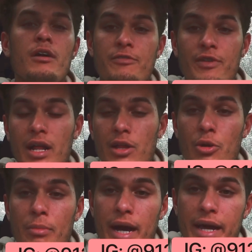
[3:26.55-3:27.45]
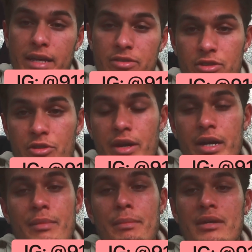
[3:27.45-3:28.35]
Follow my
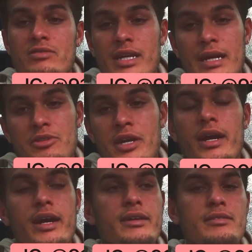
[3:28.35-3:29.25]
Instagram and my Snapchat, guys.